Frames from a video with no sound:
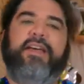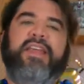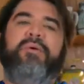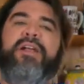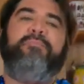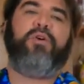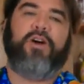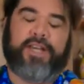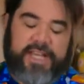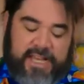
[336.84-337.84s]
Now we're gonna pour
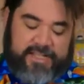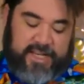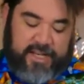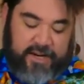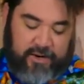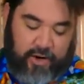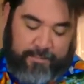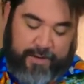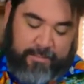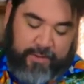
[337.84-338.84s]
our yeast in there.
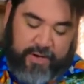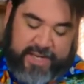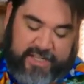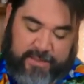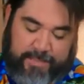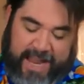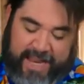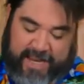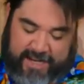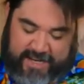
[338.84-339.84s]
Open up your yeast
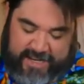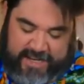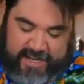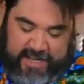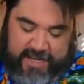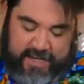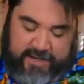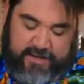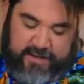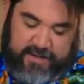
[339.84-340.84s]
packet and